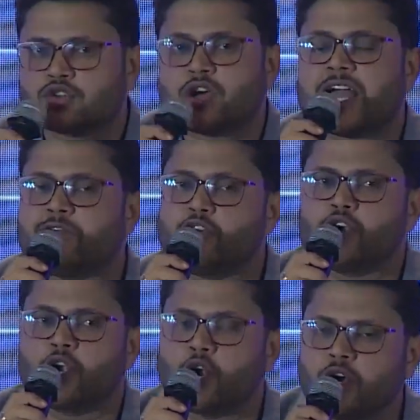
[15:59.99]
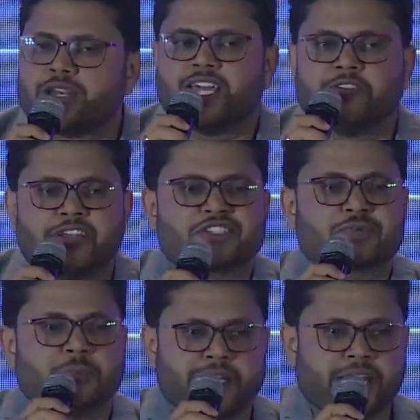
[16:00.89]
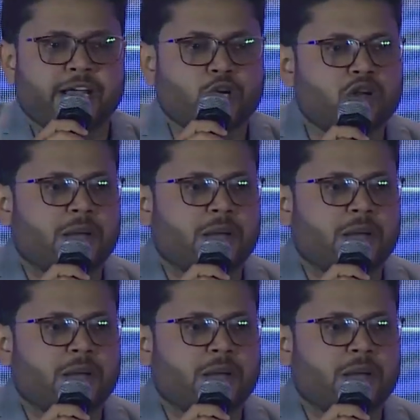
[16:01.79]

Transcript: So I would not invest money into